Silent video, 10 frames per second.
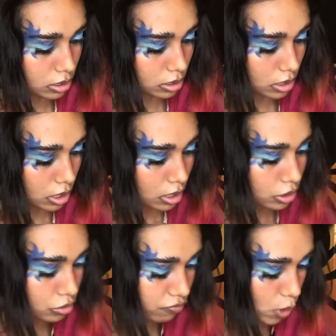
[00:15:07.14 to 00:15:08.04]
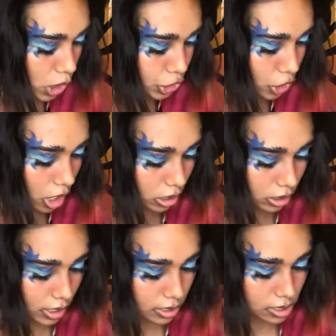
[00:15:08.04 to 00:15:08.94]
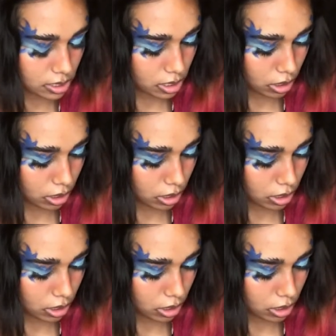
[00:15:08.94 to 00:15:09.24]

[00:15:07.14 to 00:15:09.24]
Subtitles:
4 chocolates,